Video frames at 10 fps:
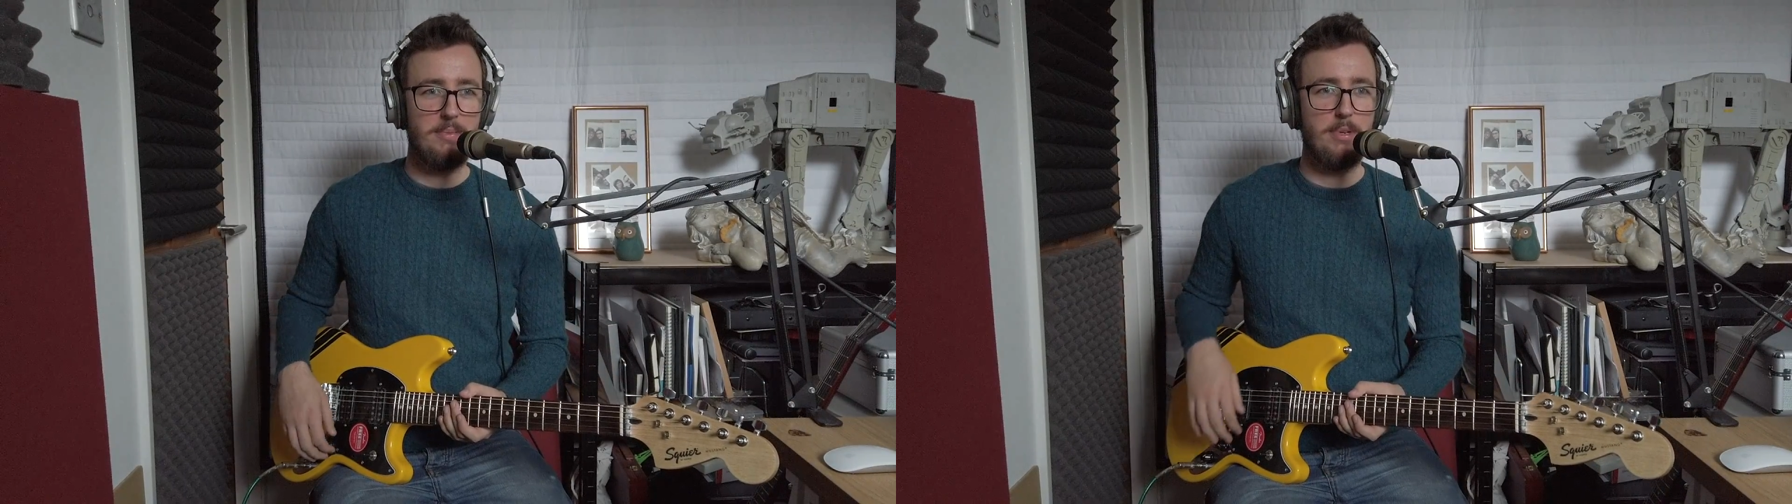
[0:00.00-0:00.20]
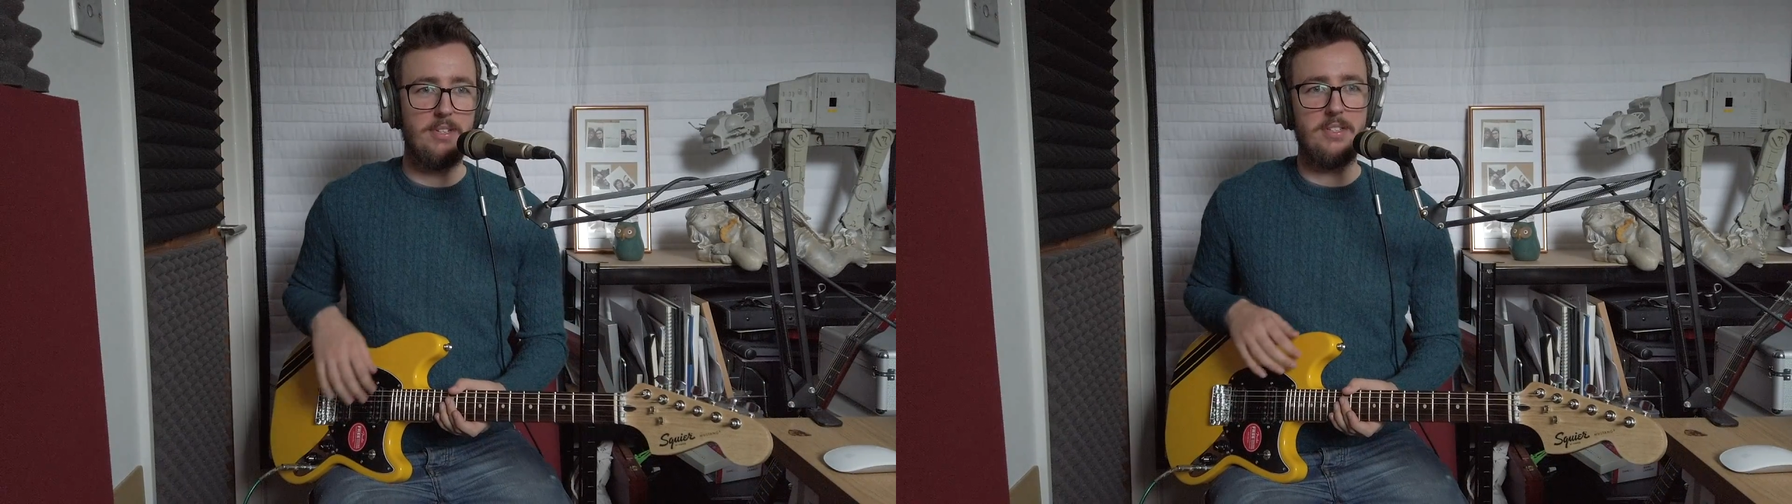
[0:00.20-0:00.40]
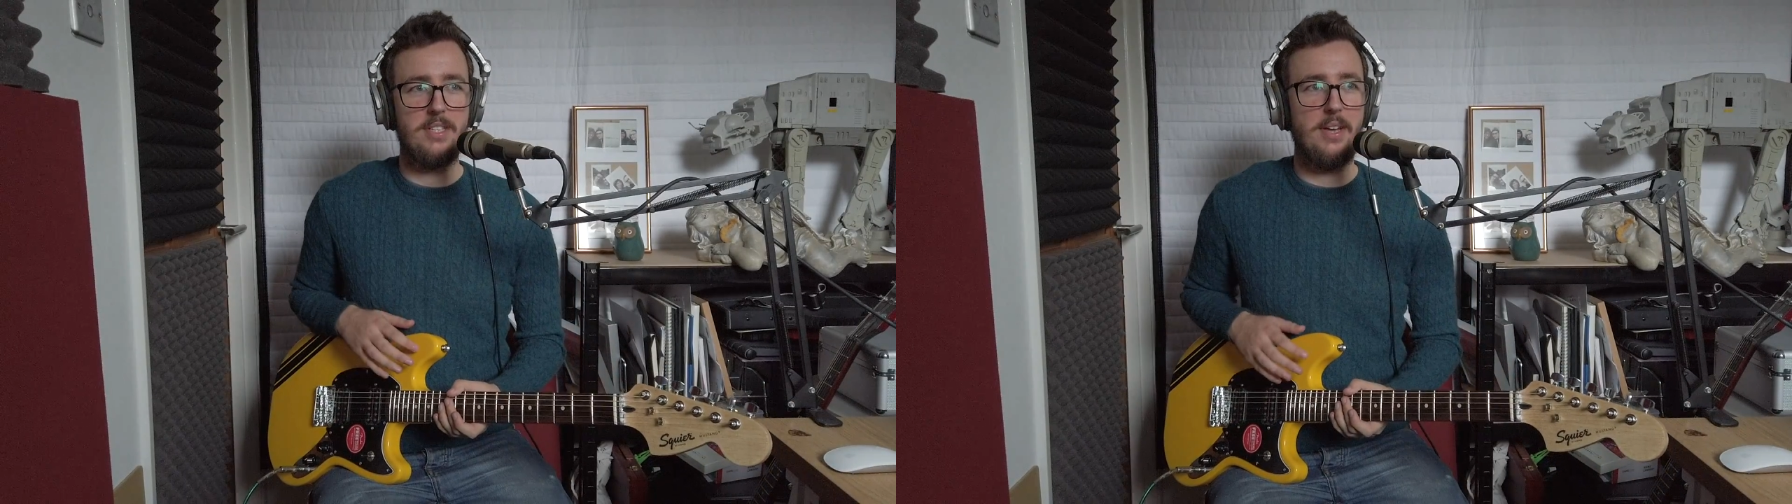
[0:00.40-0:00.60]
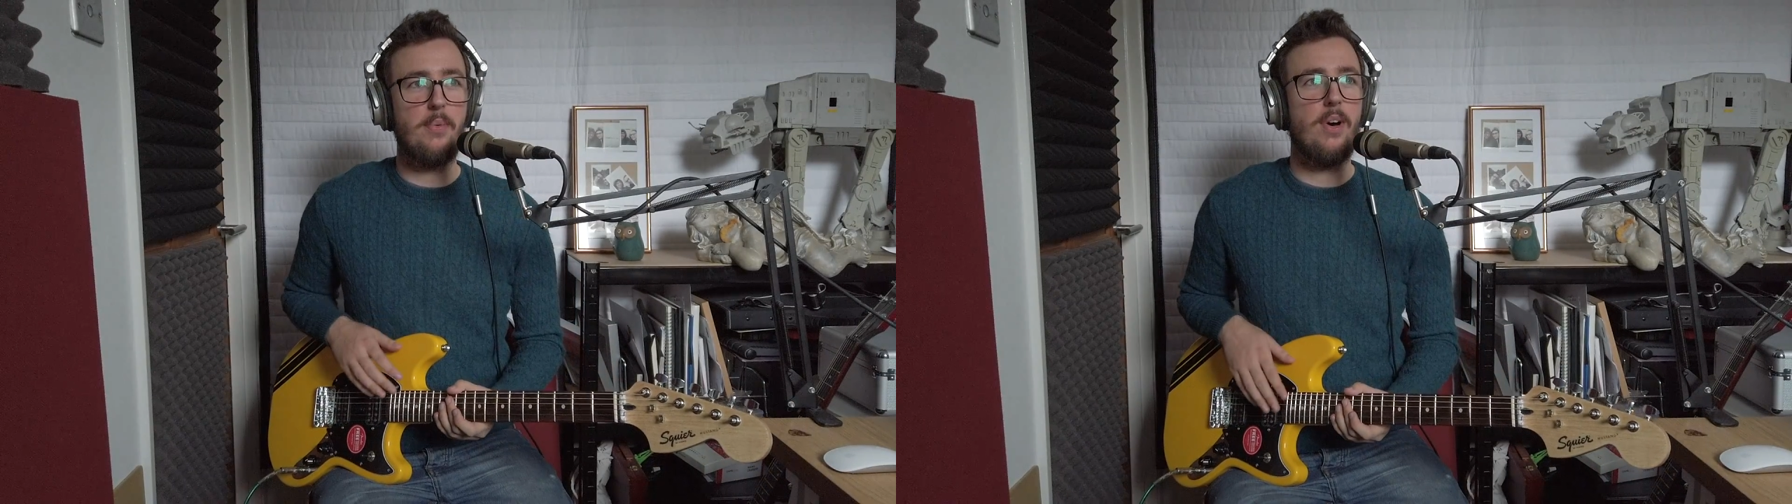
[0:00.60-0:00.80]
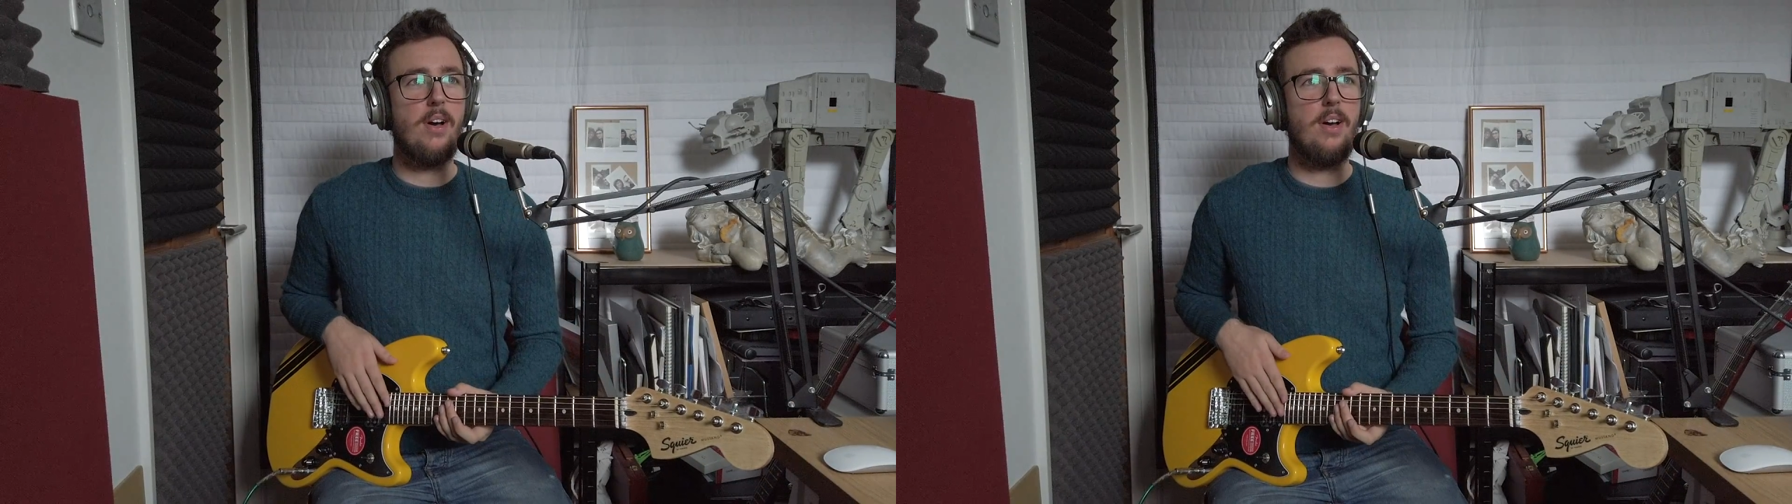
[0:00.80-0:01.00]
because there
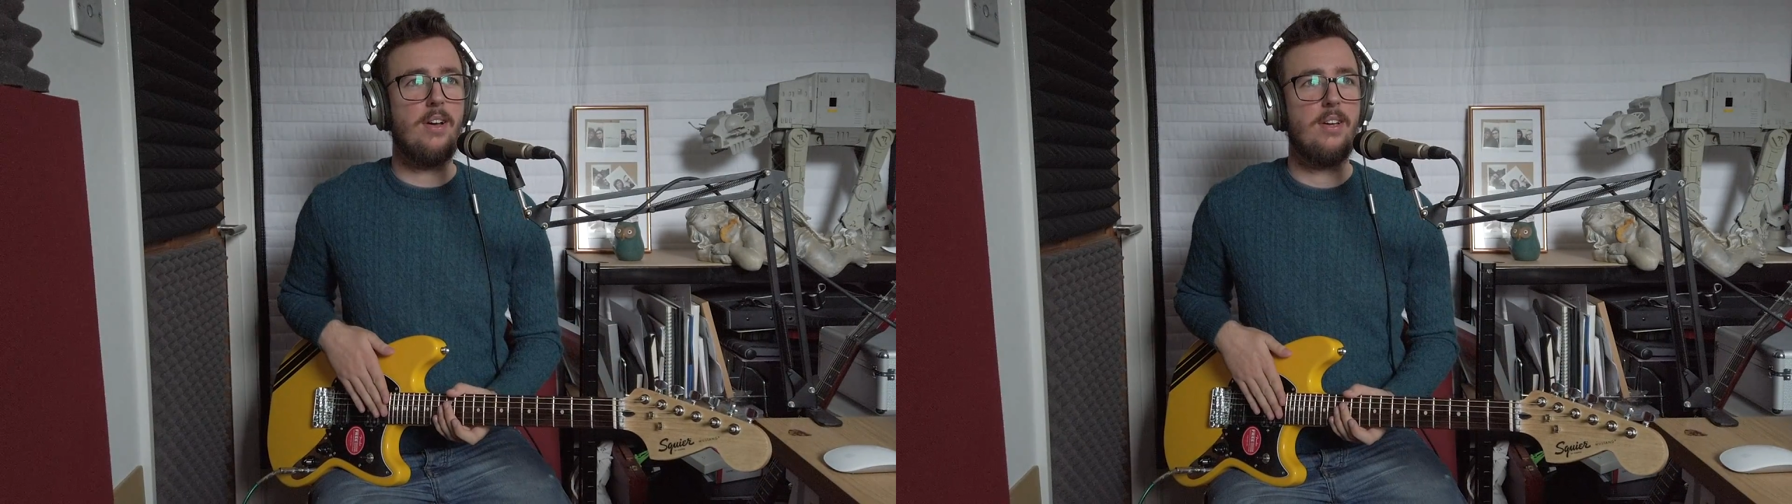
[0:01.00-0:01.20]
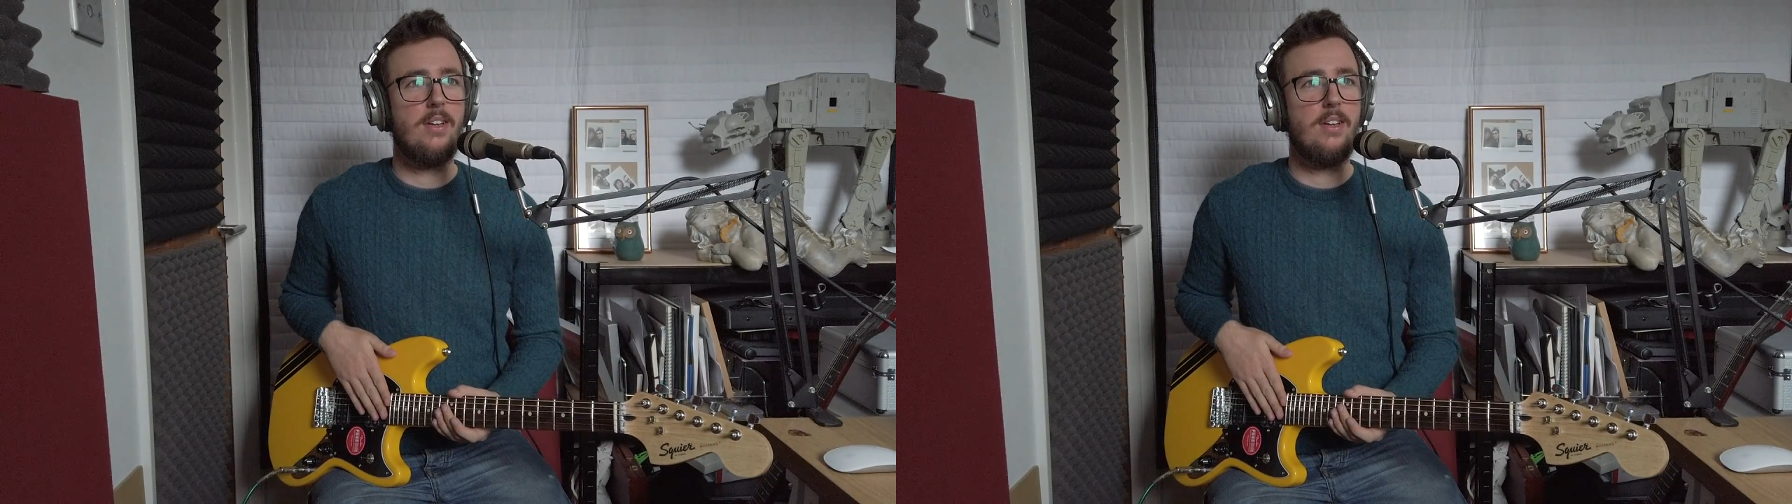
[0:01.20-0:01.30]
were